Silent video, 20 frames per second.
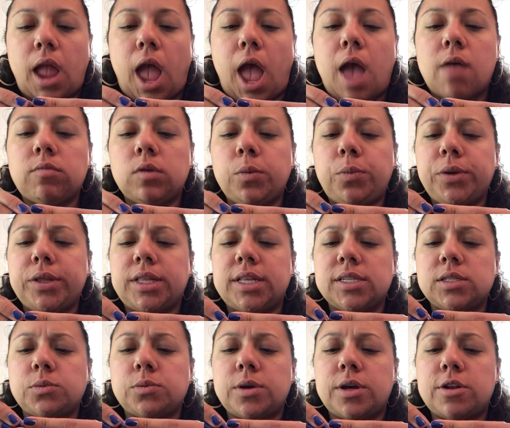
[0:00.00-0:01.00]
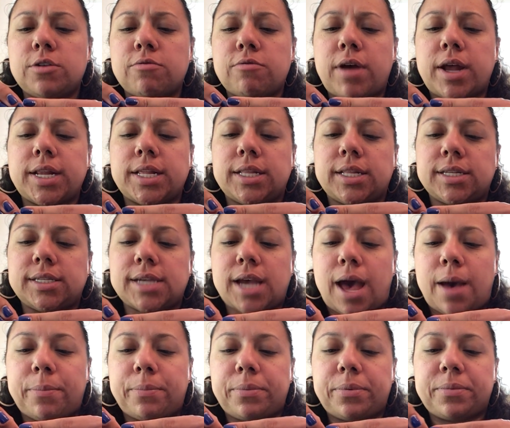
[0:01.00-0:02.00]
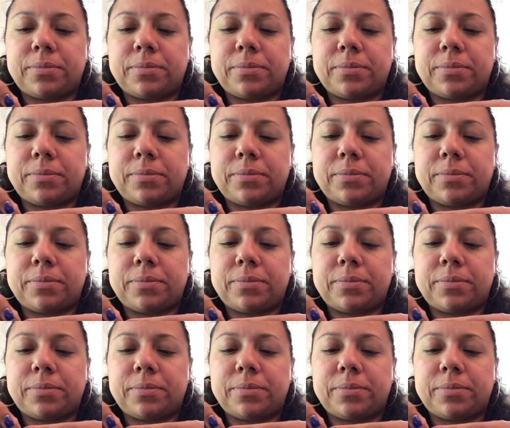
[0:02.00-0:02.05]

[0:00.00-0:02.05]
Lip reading: And we'll put this one right on the top.